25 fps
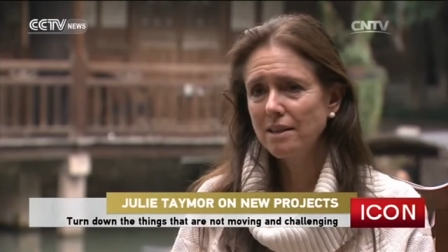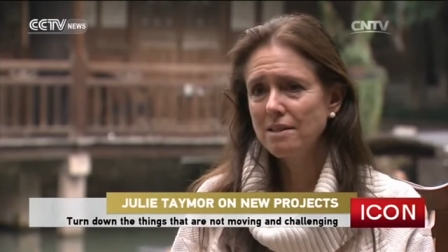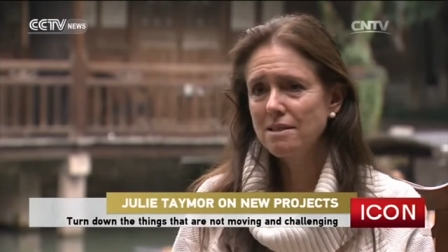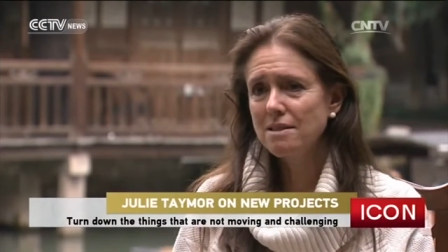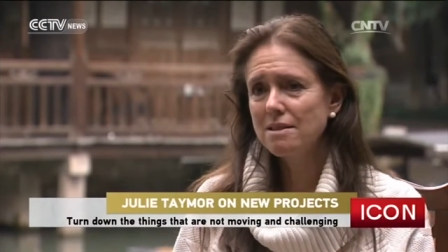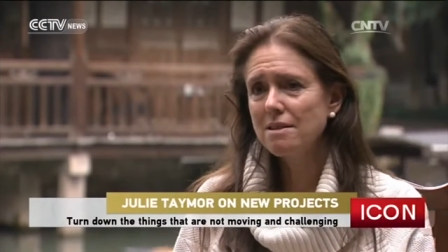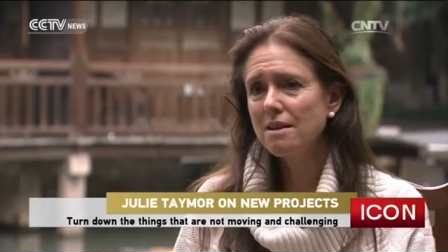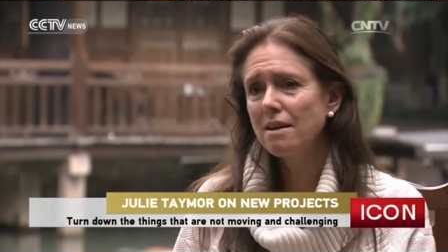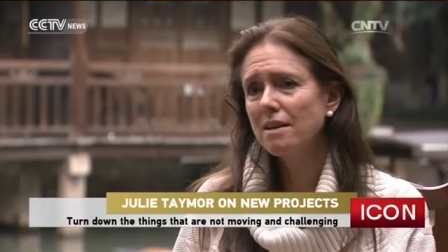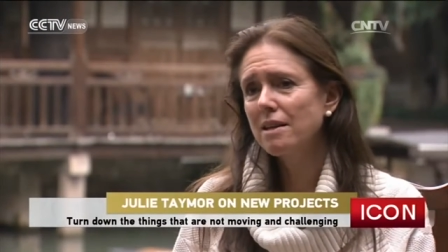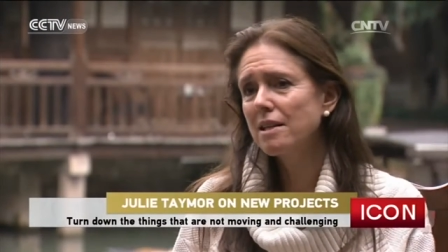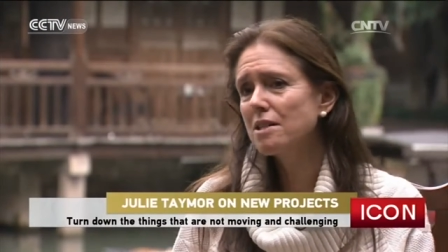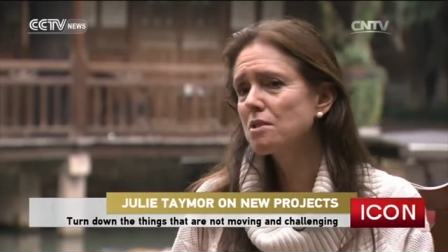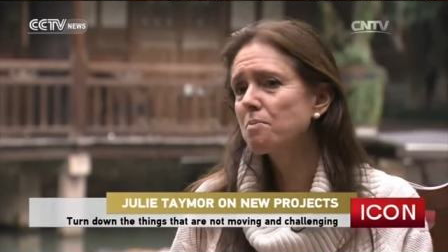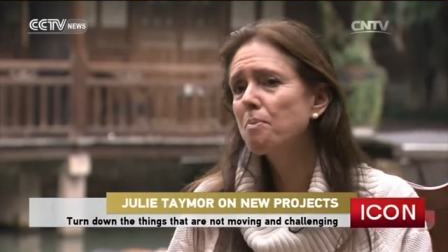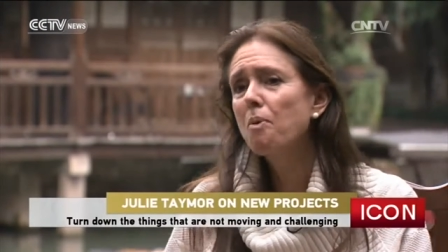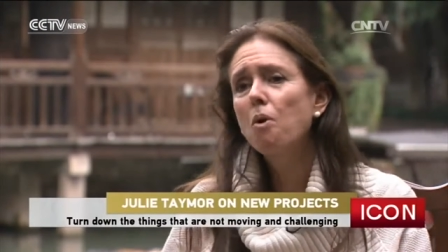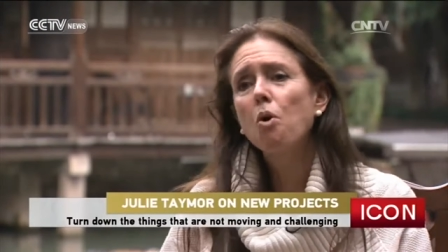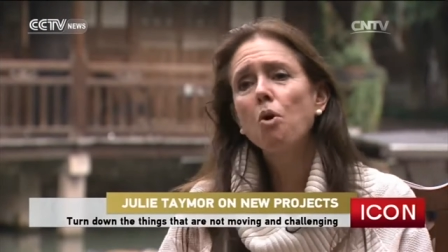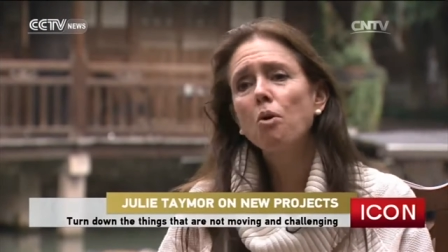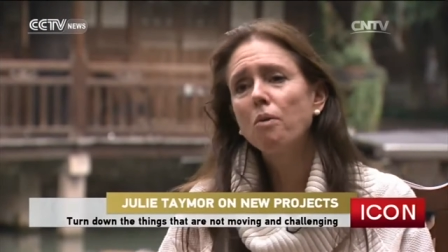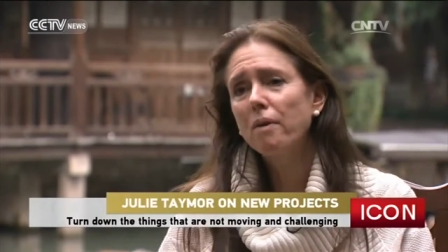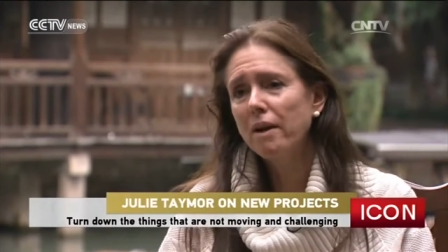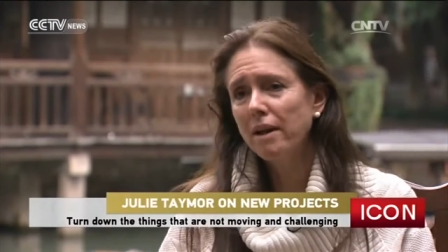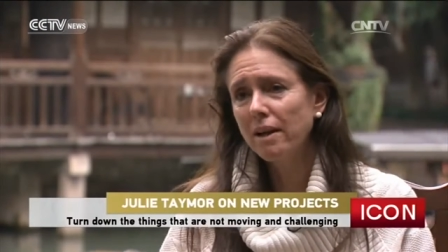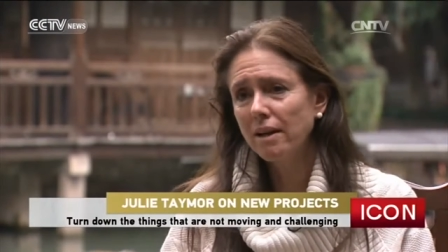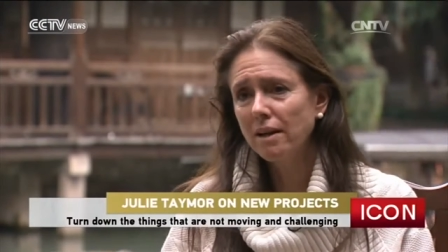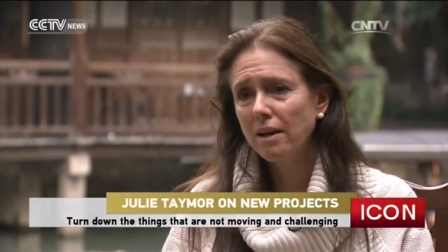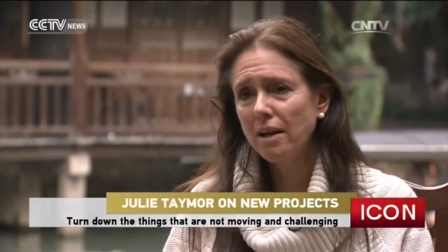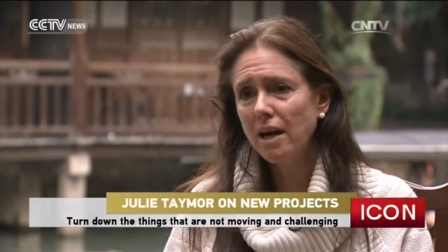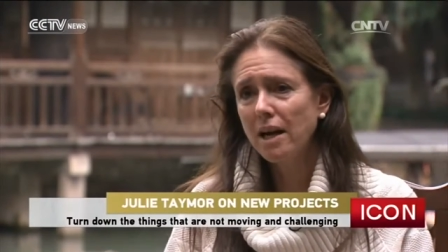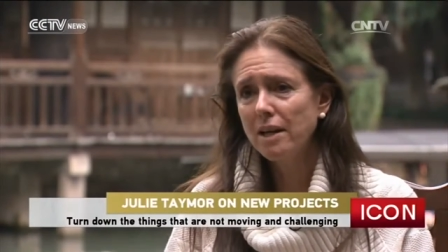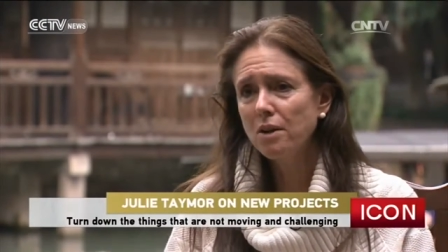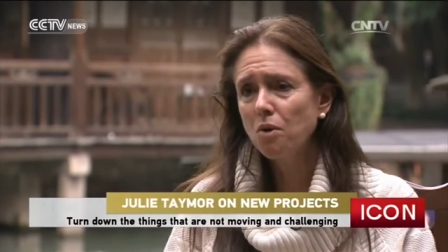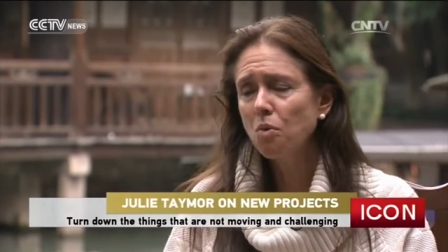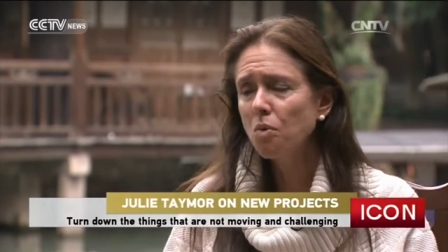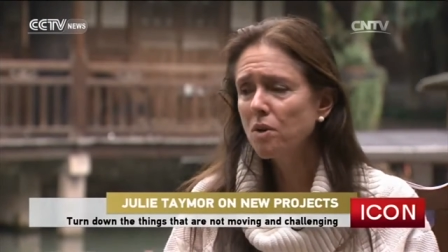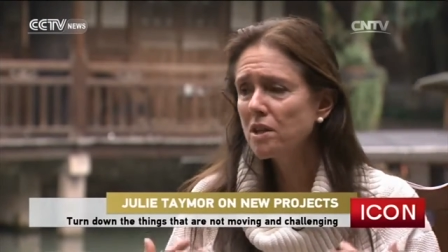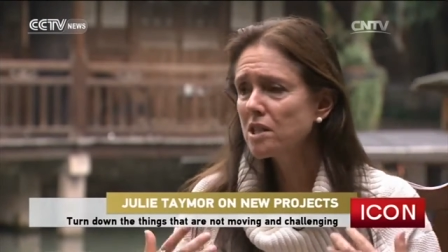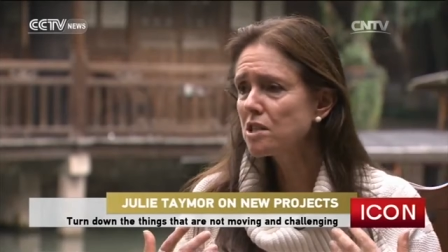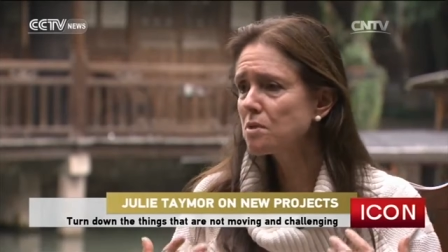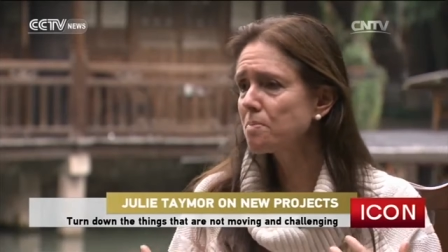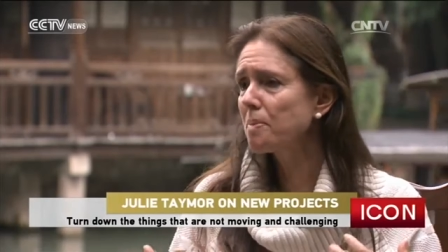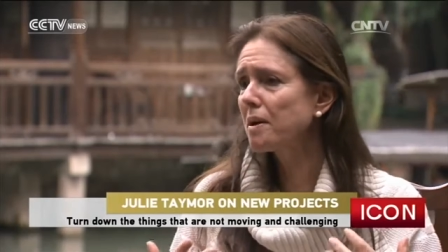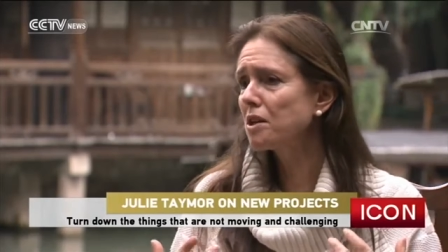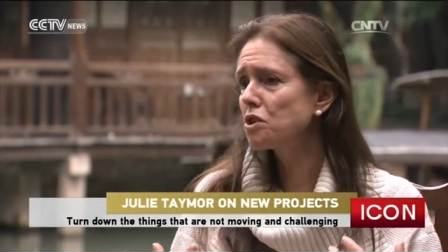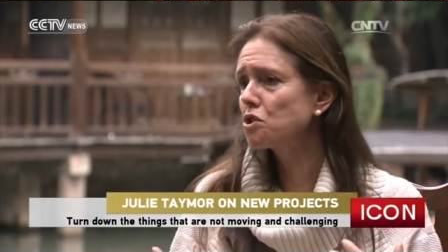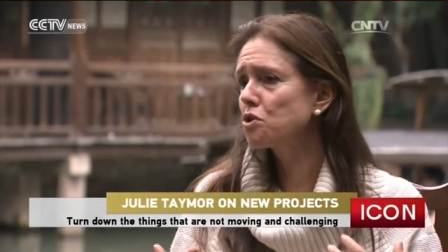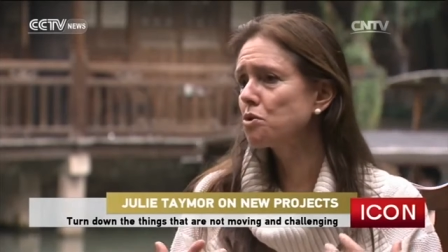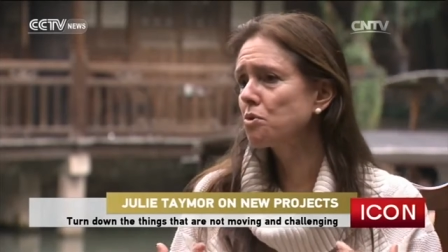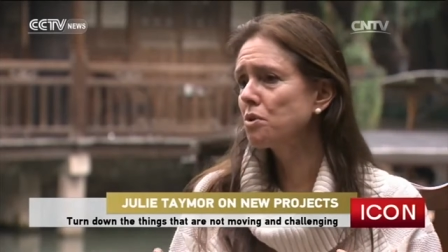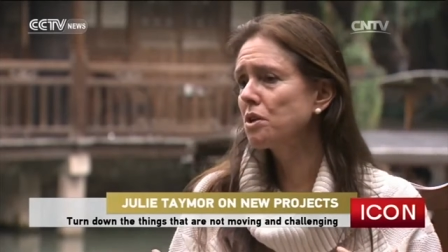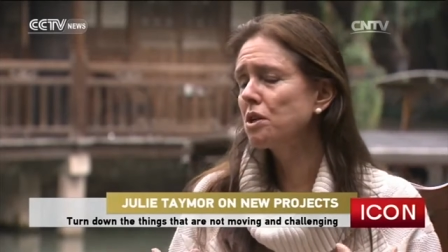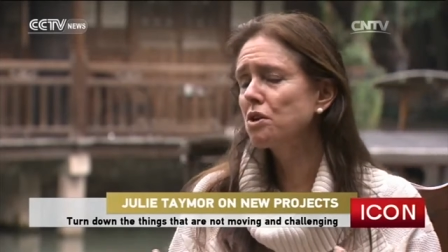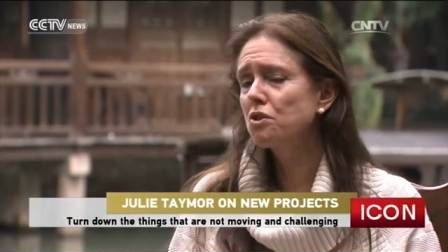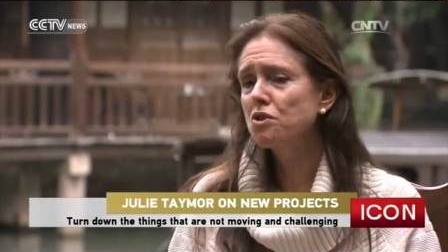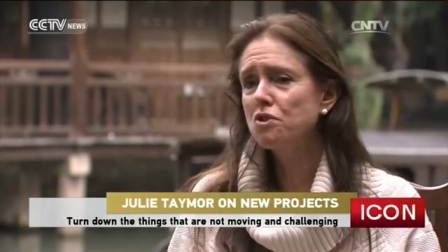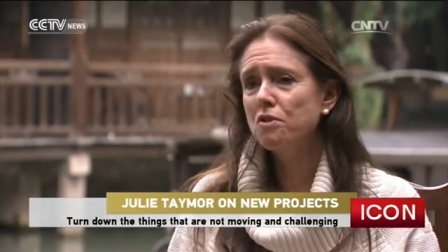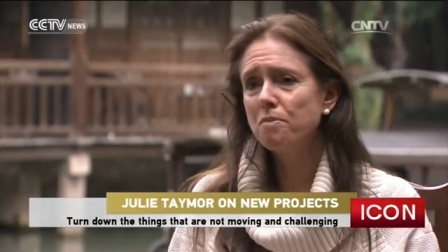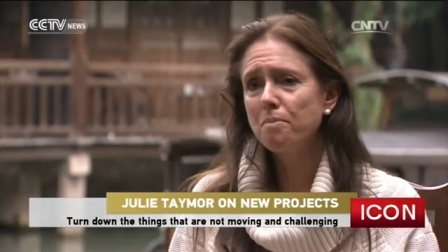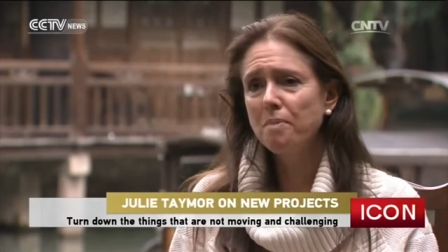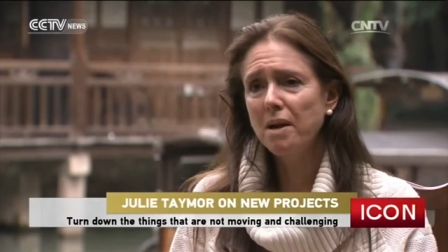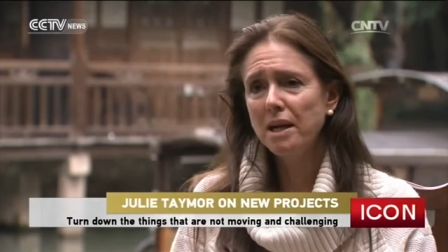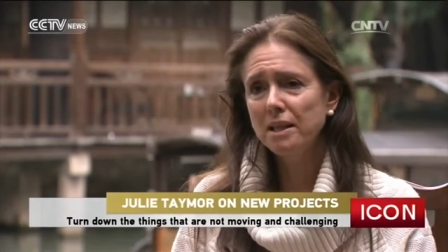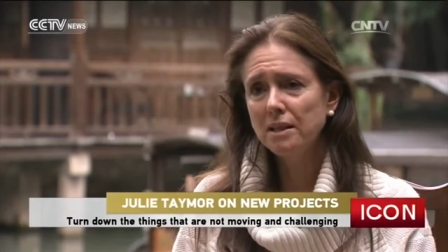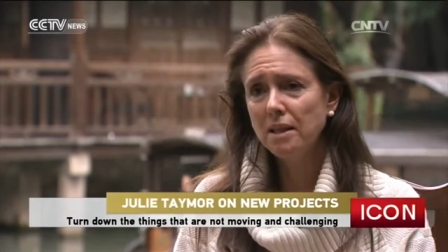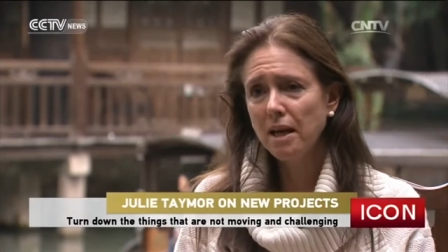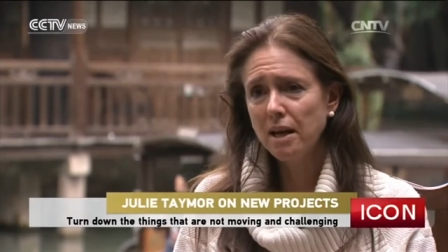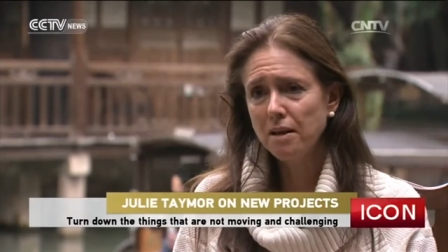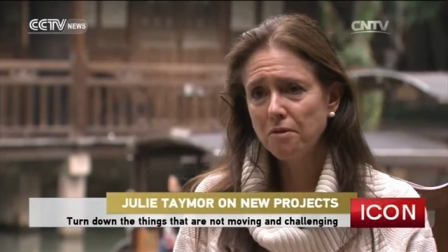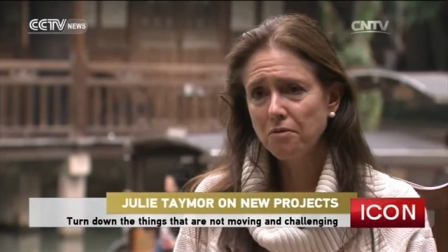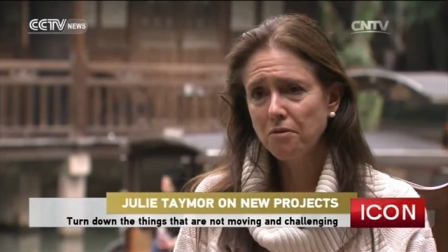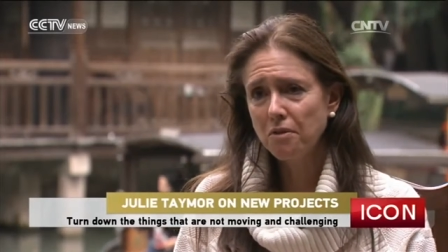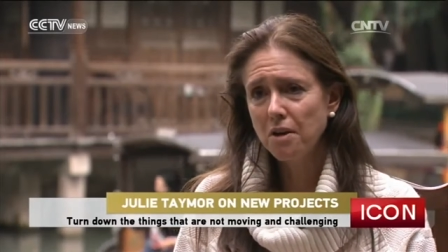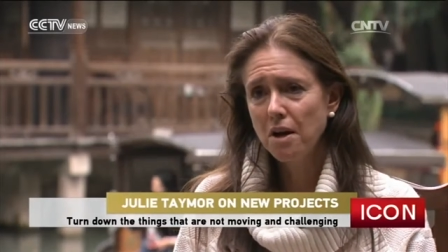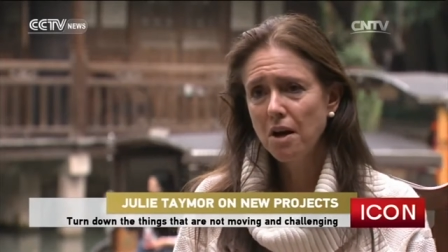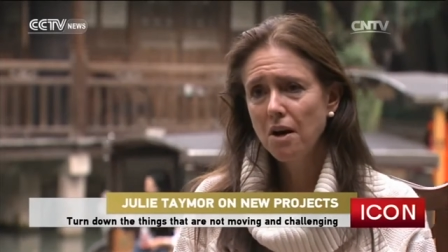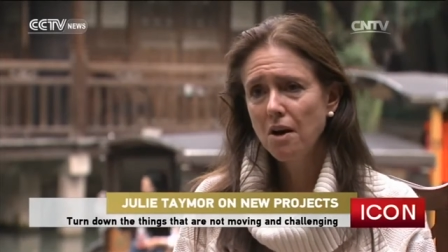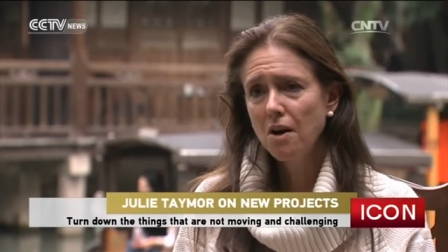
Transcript: It's not, it's boring. I don't want to spend two years of my life